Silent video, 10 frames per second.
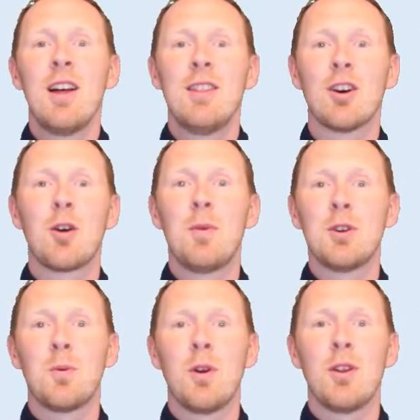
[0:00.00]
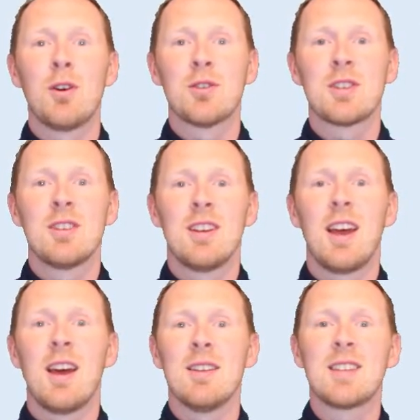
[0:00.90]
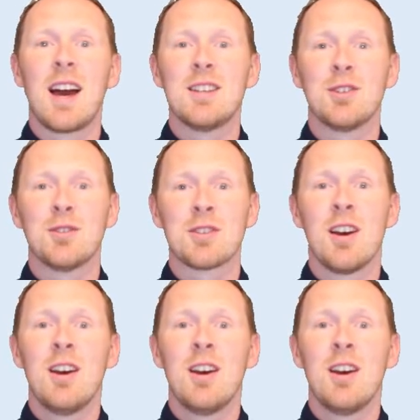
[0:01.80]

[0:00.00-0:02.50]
they'll come under one of those titles.